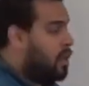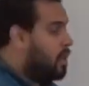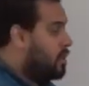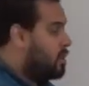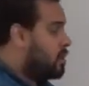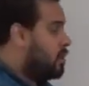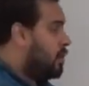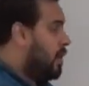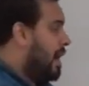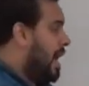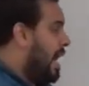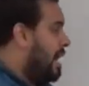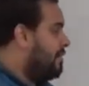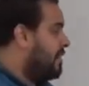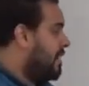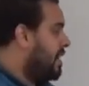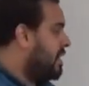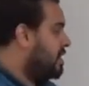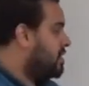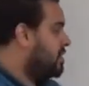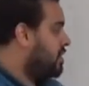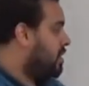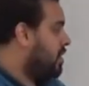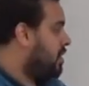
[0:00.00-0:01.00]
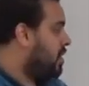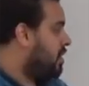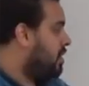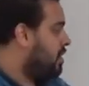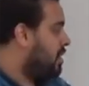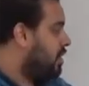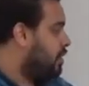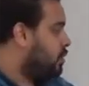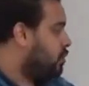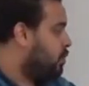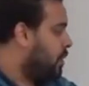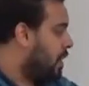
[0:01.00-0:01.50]
So I have x here
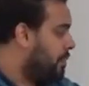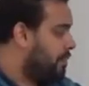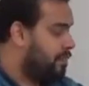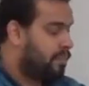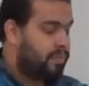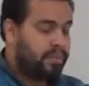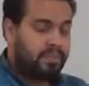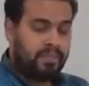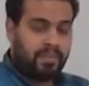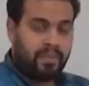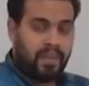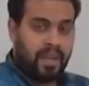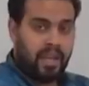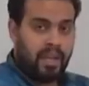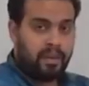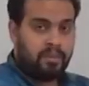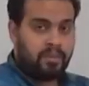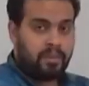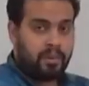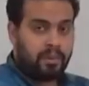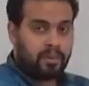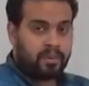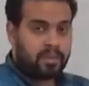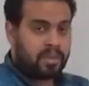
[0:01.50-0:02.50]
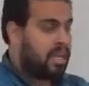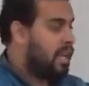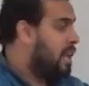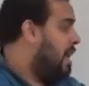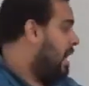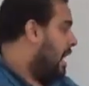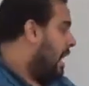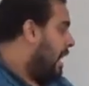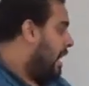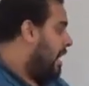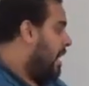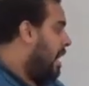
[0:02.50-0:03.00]
is what? The input.
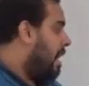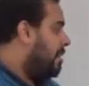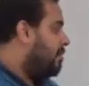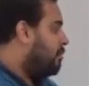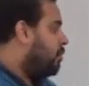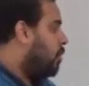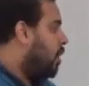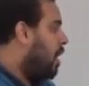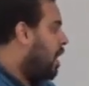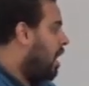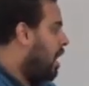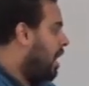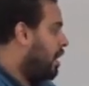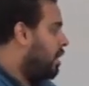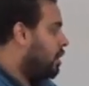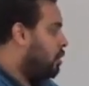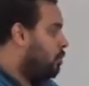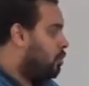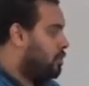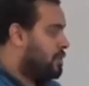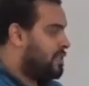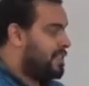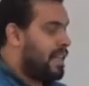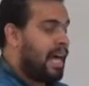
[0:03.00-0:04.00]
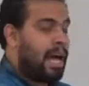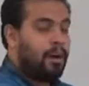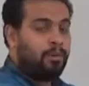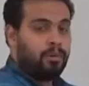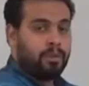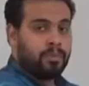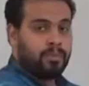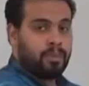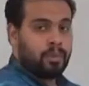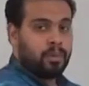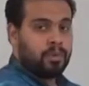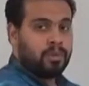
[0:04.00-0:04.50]
I have y with the
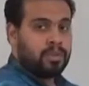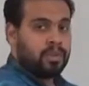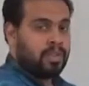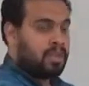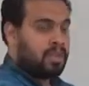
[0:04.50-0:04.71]
output.